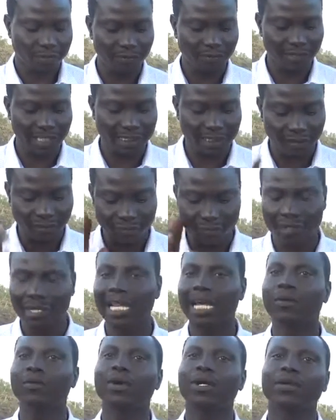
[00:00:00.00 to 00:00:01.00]
First of
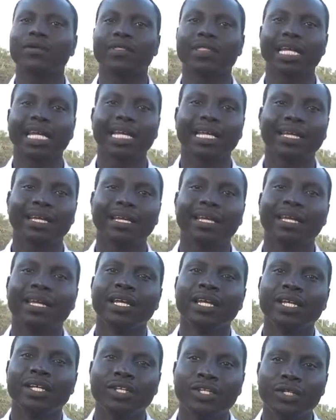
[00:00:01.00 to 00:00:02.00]
all, I want to thank
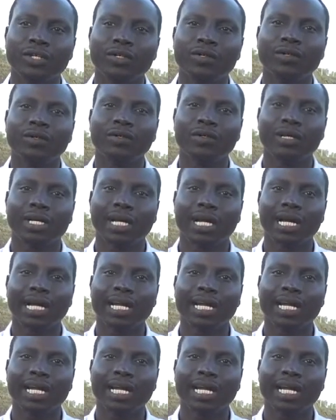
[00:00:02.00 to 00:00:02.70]
you,